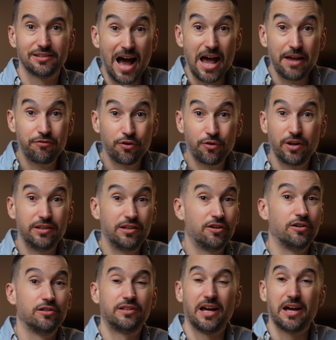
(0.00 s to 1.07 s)
I've already
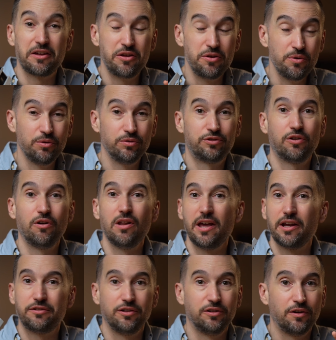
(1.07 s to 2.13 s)
got a huge
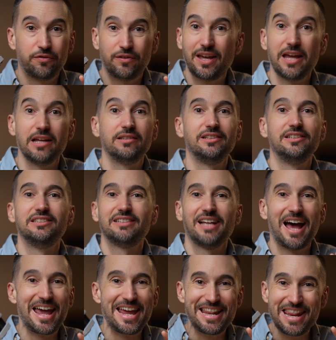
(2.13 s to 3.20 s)
collection of cases
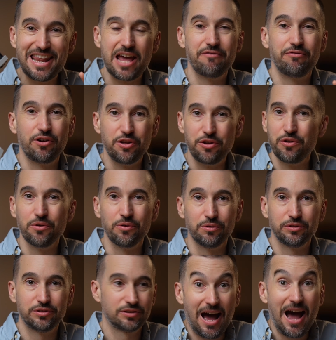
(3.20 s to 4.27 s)
I never
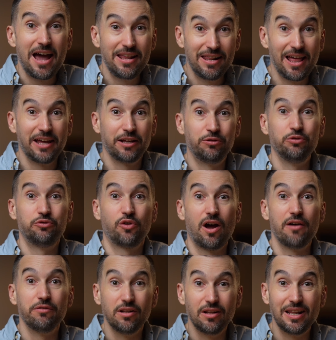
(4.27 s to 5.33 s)
use. I like to
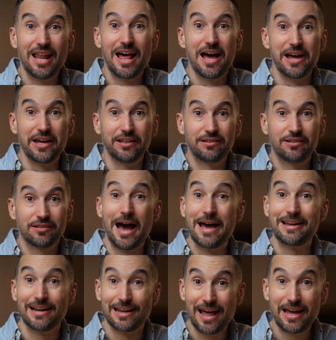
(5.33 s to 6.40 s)
travel light,
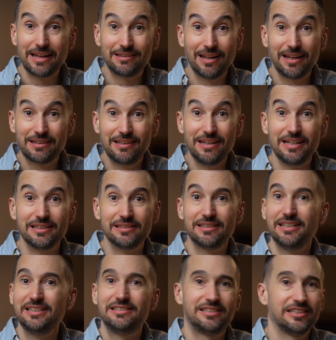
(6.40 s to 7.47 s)
and a light like this
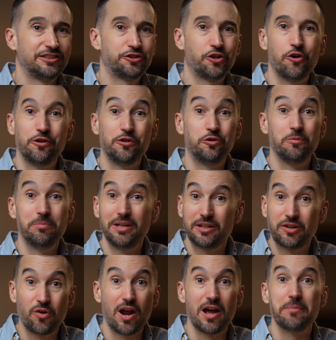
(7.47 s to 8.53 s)
is just going to be
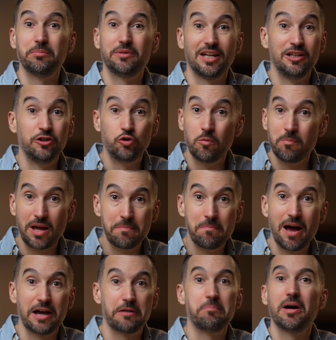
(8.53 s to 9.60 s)
cramped into my
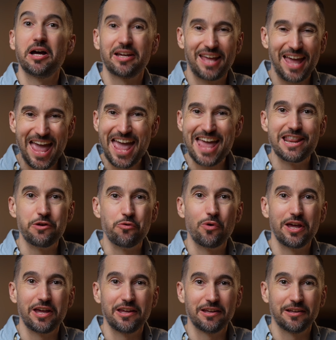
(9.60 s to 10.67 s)
backpack
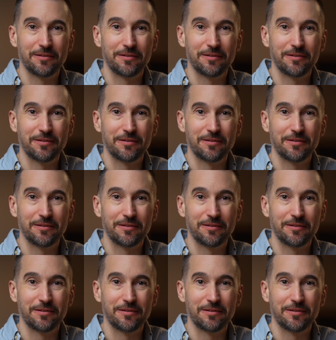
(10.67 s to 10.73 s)
anyway.